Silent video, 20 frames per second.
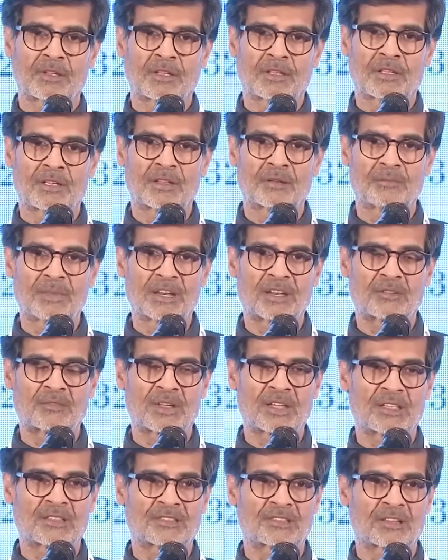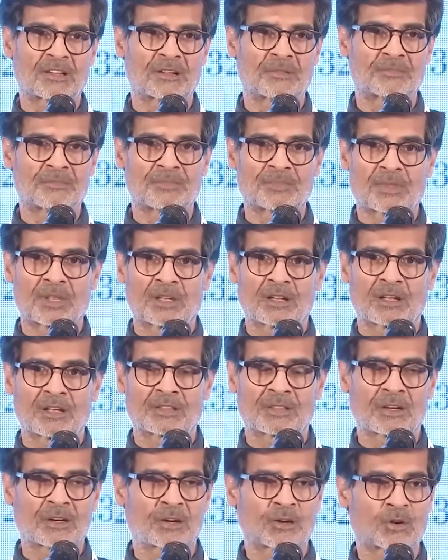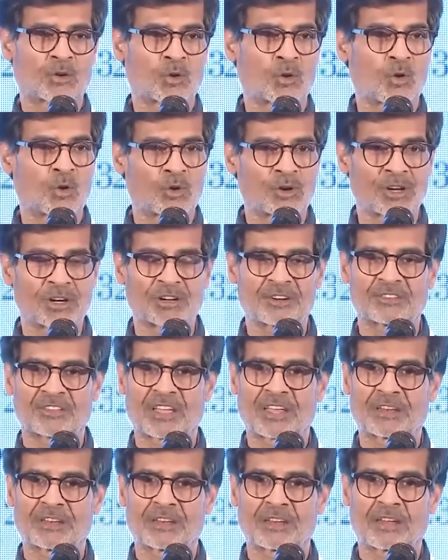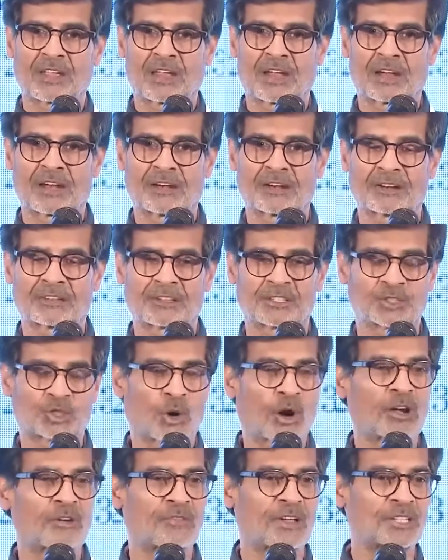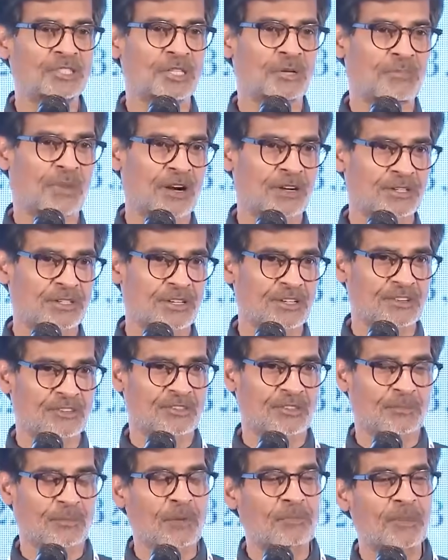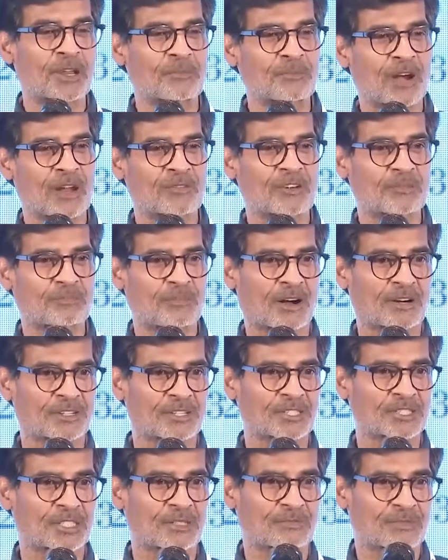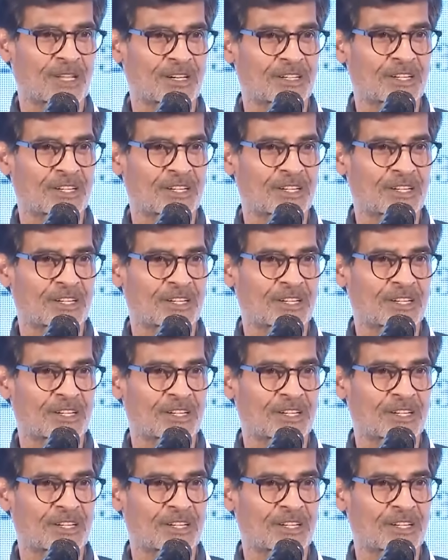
in many ways, the co-owners and the joint venture partners, the public-private partnership that